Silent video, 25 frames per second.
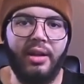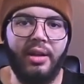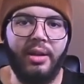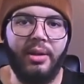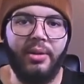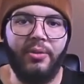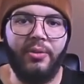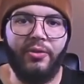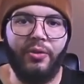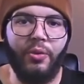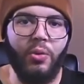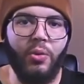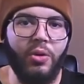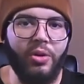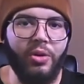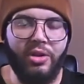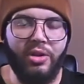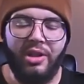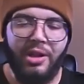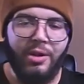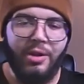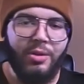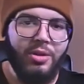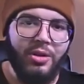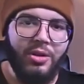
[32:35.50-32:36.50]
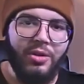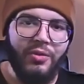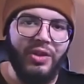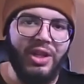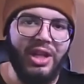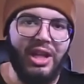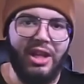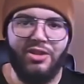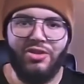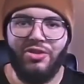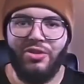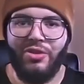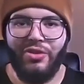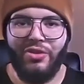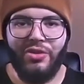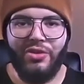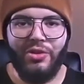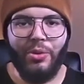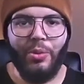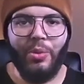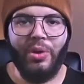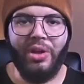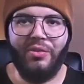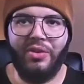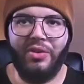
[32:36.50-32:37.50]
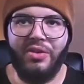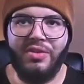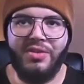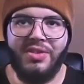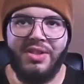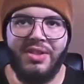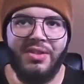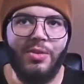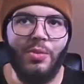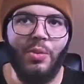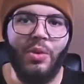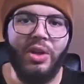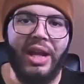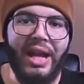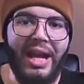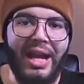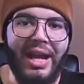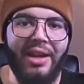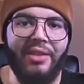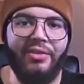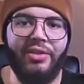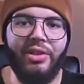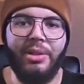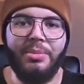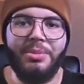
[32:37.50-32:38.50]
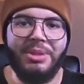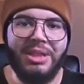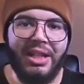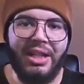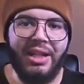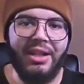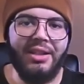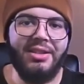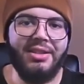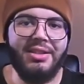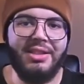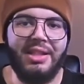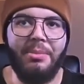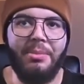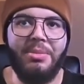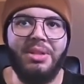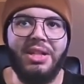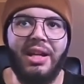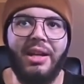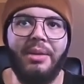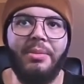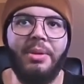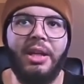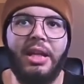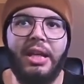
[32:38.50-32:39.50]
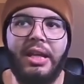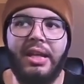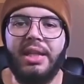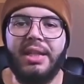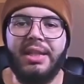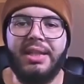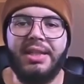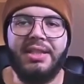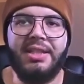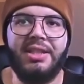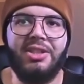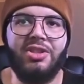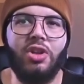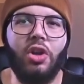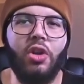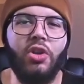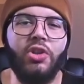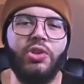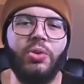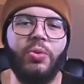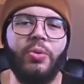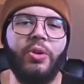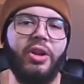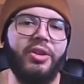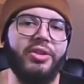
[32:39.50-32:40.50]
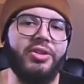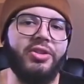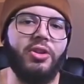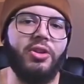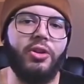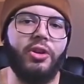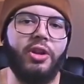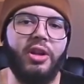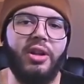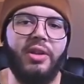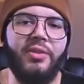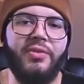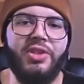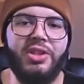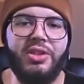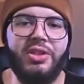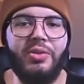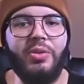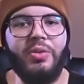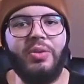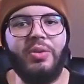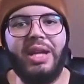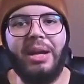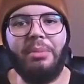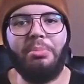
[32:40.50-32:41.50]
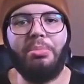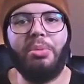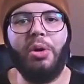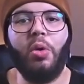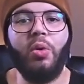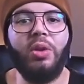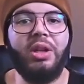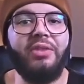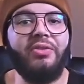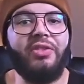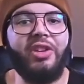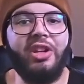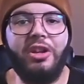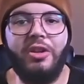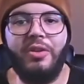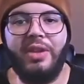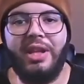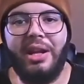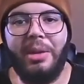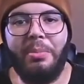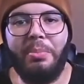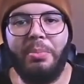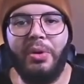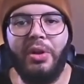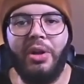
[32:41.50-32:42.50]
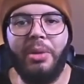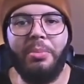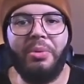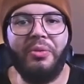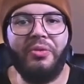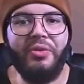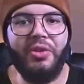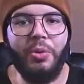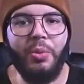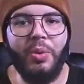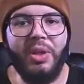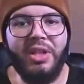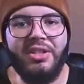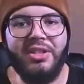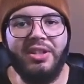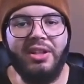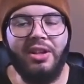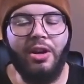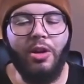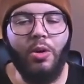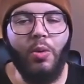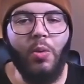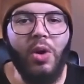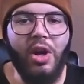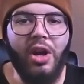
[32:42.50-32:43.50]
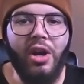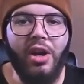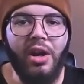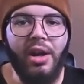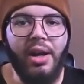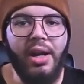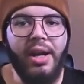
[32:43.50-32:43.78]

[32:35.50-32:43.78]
for notifications or whatever it is that you want to have updating at the same time. This is also an alternative to that polling video that I put up a few weeks ago, where